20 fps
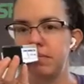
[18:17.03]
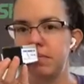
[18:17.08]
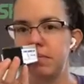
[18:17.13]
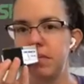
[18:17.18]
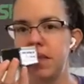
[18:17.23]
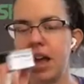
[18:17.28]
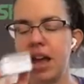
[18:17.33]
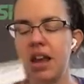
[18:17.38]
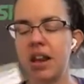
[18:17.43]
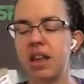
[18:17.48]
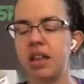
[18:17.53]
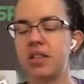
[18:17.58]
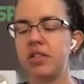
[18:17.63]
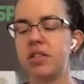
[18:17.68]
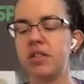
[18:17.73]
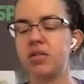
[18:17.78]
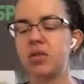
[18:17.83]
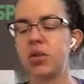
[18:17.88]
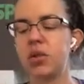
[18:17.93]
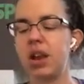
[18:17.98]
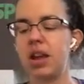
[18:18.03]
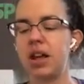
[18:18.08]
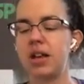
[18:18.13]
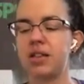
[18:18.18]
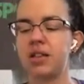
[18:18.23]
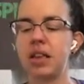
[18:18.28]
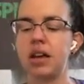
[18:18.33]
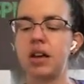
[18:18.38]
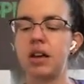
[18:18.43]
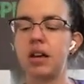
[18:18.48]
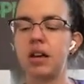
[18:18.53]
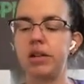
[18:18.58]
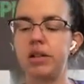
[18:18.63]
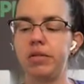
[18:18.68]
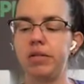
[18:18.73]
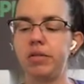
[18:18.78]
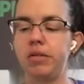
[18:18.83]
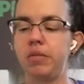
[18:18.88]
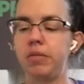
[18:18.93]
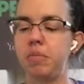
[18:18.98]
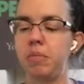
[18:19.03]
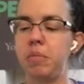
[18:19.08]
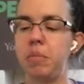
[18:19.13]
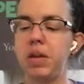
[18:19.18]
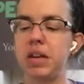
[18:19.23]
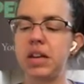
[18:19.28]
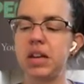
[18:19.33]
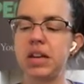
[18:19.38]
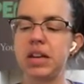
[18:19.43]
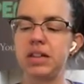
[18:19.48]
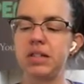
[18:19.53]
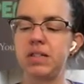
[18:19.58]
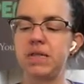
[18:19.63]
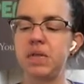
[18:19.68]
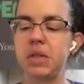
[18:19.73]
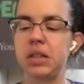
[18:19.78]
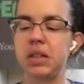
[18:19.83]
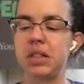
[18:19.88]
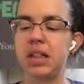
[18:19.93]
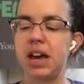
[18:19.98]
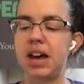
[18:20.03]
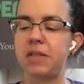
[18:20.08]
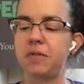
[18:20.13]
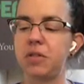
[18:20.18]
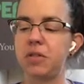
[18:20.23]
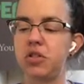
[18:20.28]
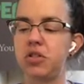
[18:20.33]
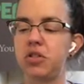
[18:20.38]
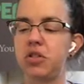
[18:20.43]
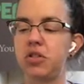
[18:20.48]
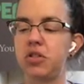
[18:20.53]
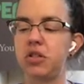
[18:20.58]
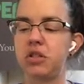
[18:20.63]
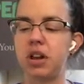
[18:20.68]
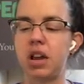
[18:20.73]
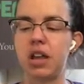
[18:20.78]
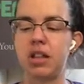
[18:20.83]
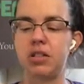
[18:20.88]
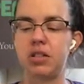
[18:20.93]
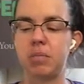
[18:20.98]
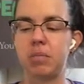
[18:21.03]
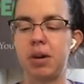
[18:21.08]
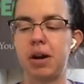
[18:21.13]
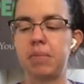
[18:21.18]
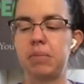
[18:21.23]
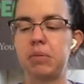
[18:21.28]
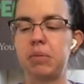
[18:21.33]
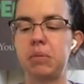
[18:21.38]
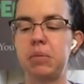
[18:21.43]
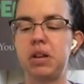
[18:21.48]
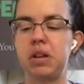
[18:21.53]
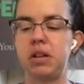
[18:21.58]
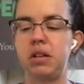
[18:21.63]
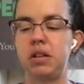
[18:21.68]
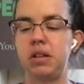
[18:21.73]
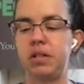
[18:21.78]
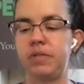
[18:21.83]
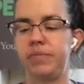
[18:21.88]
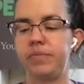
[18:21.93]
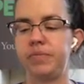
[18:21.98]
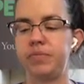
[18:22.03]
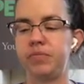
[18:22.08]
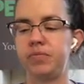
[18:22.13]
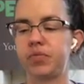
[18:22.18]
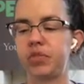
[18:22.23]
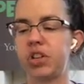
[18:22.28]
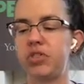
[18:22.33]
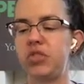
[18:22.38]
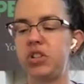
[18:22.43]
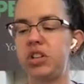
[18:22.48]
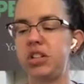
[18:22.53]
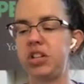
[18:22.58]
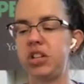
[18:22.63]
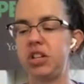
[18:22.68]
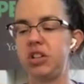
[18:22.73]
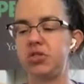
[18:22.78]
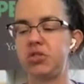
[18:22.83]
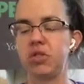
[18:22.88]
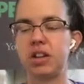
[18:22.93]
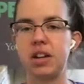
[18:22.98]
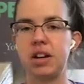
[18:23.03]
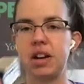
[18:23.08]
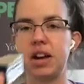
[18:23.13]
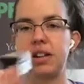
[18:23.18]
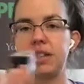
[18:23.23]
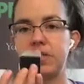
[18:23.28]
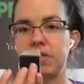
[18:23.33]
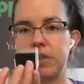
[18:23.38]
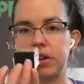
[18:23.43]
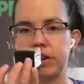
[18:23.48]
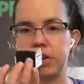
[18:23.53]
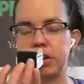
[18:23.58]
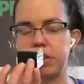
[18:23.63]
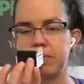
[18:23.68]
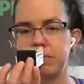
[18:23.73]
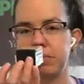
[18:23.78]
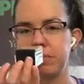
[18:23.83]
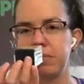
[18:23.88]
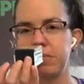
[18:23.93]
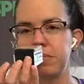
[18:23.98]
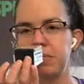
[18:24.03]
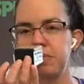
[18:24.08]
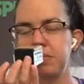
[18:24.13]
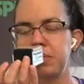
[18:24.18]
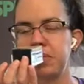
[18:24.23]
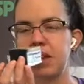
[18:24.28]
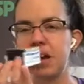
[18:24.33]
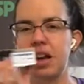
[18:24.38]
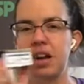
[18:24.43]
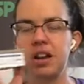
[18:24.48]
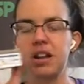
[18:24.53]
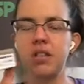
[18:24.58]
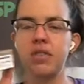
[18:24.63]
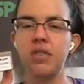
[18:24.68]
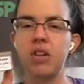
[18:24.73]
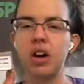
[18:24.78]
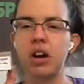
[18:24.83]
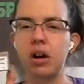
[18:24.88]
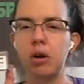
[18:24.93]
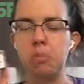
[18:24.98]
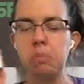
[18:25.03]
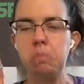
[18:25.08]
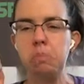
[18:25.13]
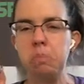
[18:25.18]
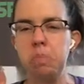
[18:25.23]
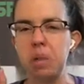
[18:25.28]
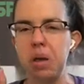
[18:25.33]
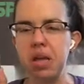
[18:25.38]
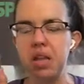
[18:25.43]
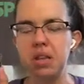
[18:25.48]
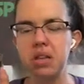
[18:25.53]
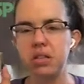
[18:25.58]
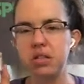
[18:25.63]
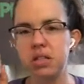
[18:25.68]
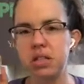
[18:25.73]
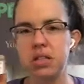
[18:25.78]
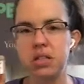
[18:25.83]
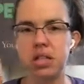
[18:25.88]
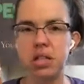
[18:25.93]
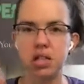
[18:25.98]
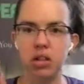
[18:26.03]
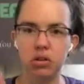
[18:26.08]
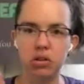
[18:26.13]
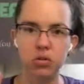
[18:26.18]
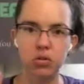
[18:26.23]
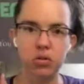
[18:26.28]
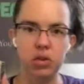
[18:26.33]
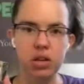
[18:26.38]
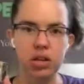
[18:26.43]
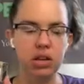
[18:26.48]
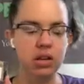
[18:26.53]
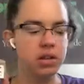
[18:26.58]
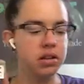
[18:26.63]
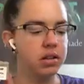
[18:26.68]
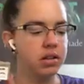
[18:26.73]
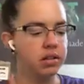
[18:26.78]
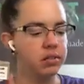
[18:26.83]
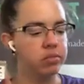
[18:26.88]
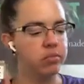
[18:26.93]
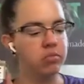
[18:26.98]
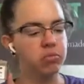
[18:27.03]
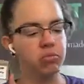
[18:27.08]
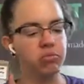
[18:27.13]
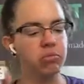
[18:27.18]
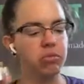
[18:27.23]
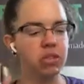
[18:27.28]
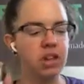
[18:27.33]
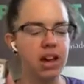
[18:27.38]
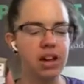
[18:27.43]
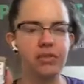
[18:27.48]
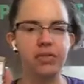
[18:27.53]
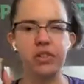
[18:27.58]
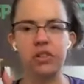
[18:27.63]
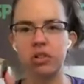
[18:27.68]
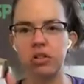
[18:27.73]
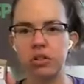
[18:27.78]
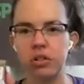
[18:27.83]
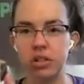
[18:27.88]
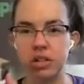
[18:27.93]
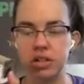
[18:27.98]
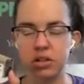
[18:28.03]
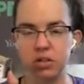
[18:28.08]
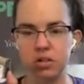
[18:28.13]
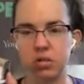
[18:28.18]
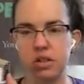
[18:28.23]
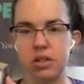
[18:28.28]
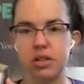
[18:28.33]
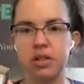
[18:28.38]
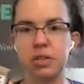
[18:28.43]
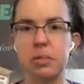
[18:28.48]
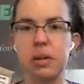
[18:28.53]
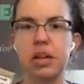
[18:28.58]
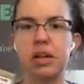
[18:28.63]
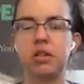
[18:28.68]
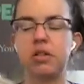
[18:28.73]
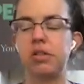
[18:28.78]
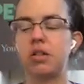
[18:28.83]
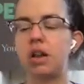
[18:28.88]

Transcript: this one has like because of the lavender and the peppermint and the tea tree, it has a very kind of minty, earthy, lavendery sort of smell.